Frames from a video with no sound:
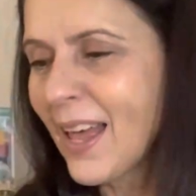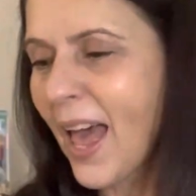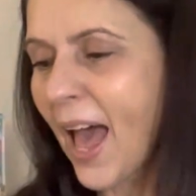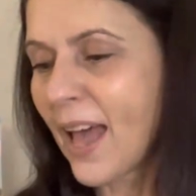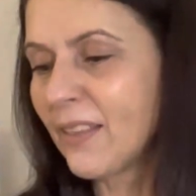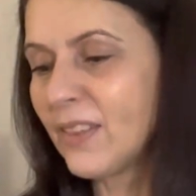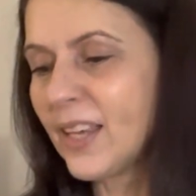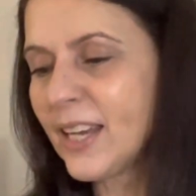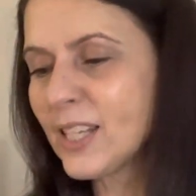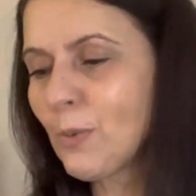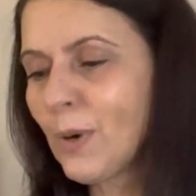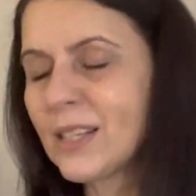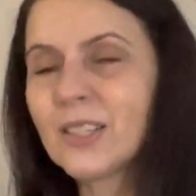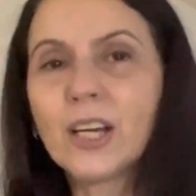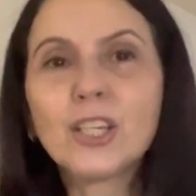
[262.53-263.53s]
And these
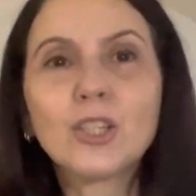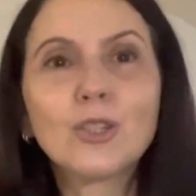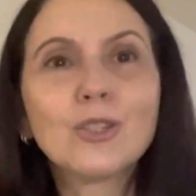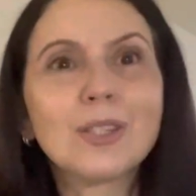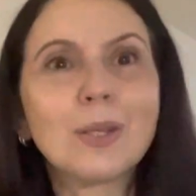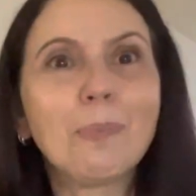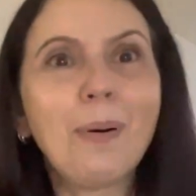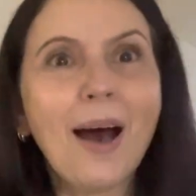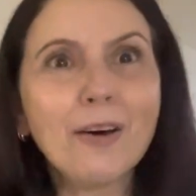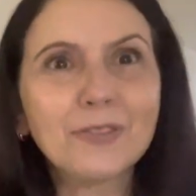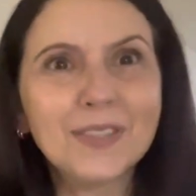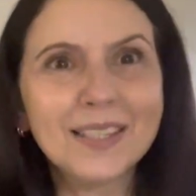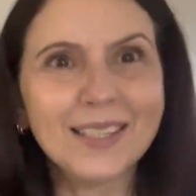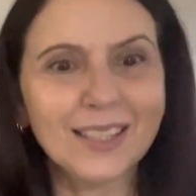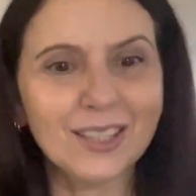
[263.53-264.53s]
ones I used the puff
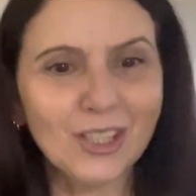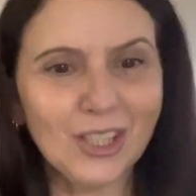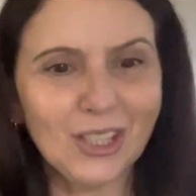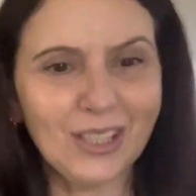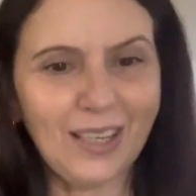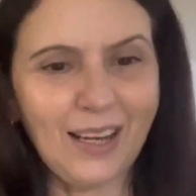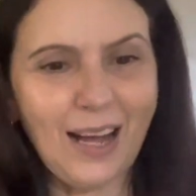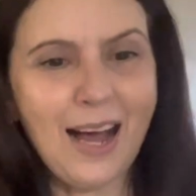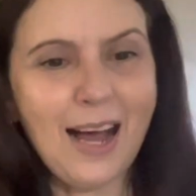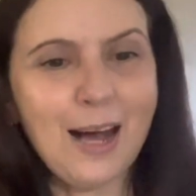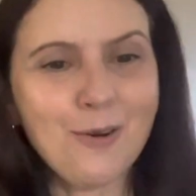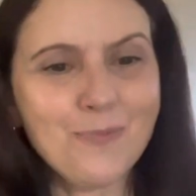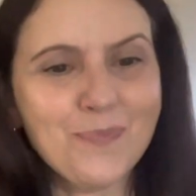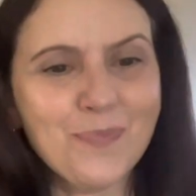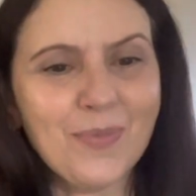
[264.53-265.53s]
stitch,
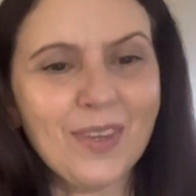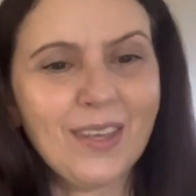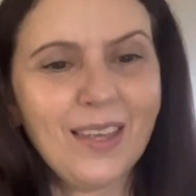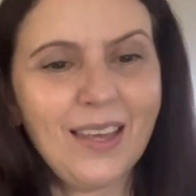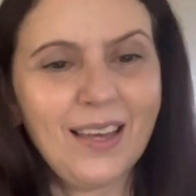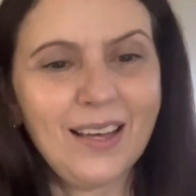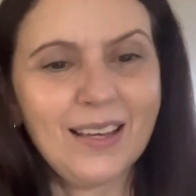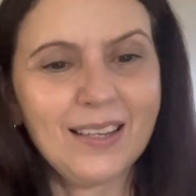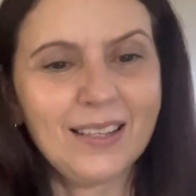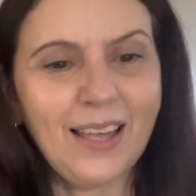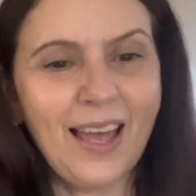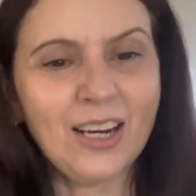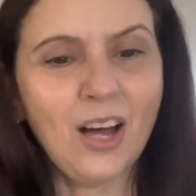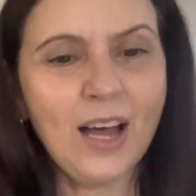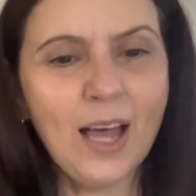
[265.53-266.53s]

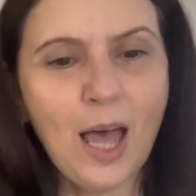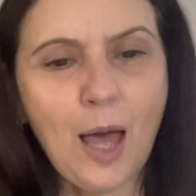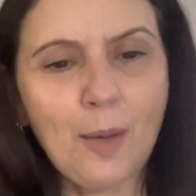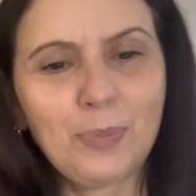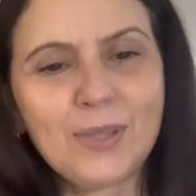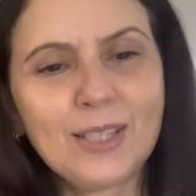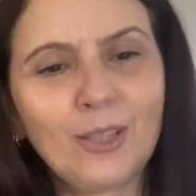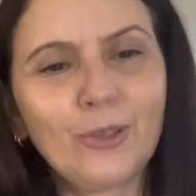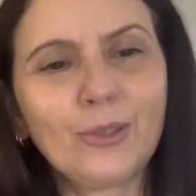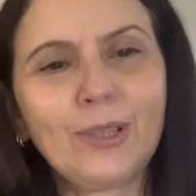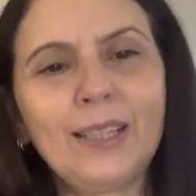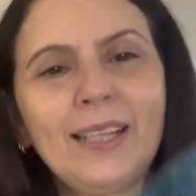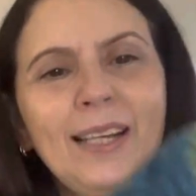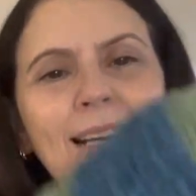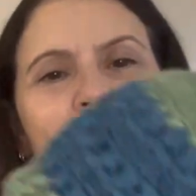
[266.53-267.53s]
and I
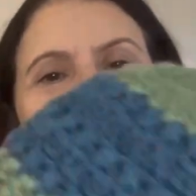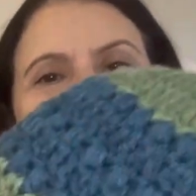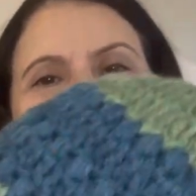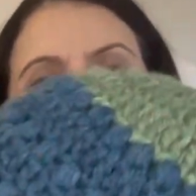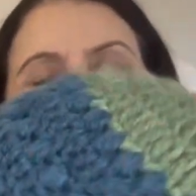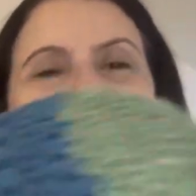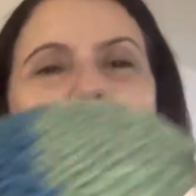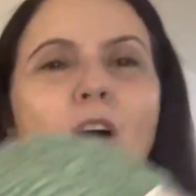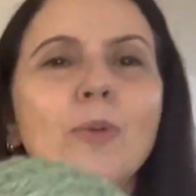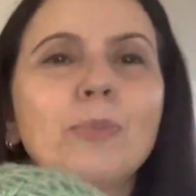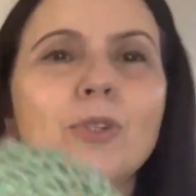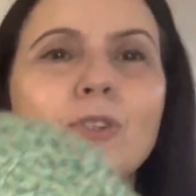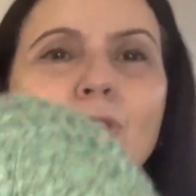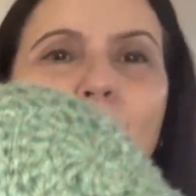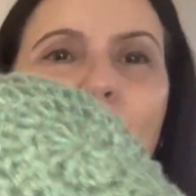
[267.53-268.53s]
absolutely love them. I hope
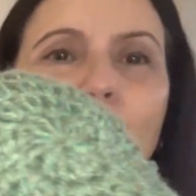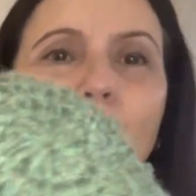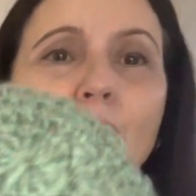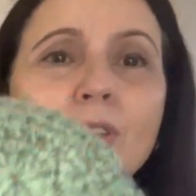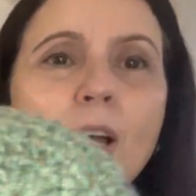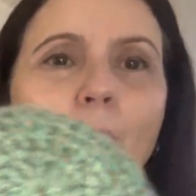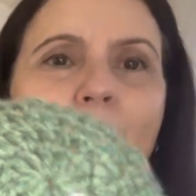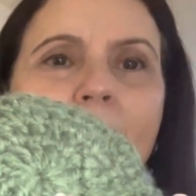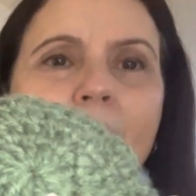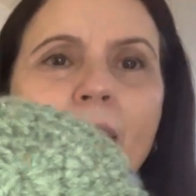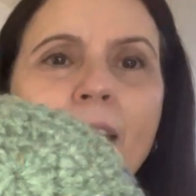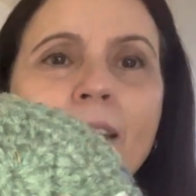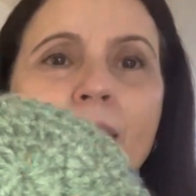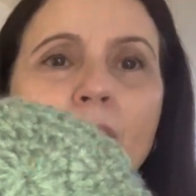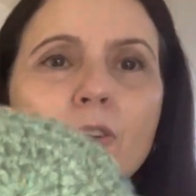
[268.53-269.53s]
you do too. So
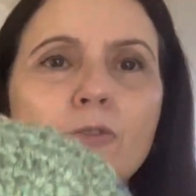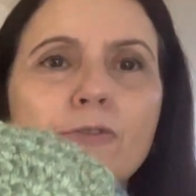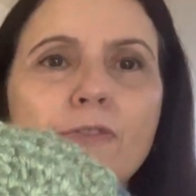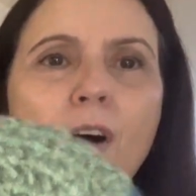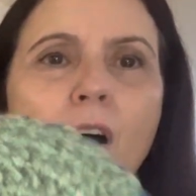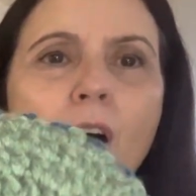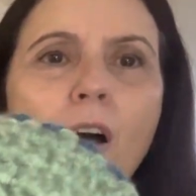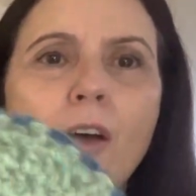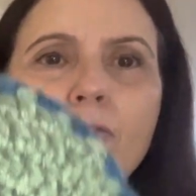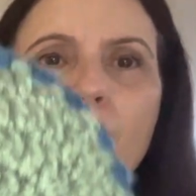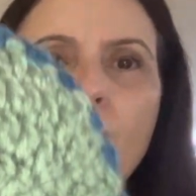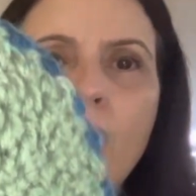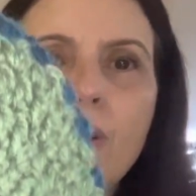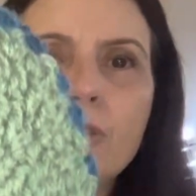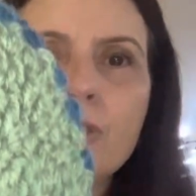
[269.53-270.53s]
again, the 5
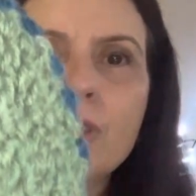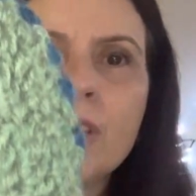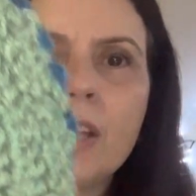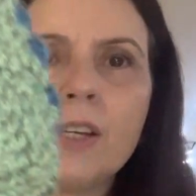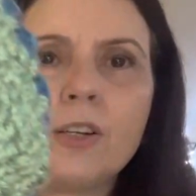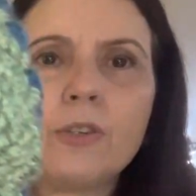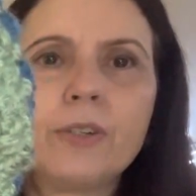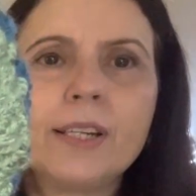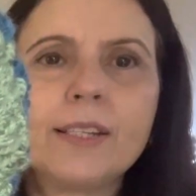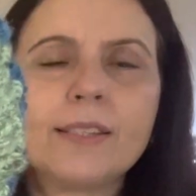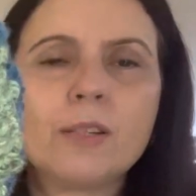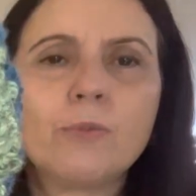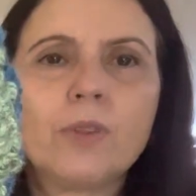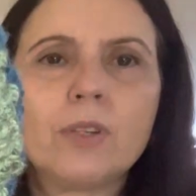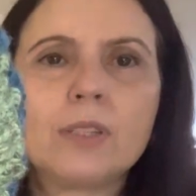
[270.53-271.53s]
rows
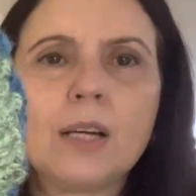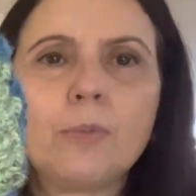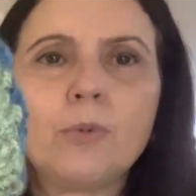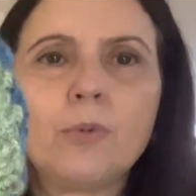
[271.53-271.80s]
increasing with the double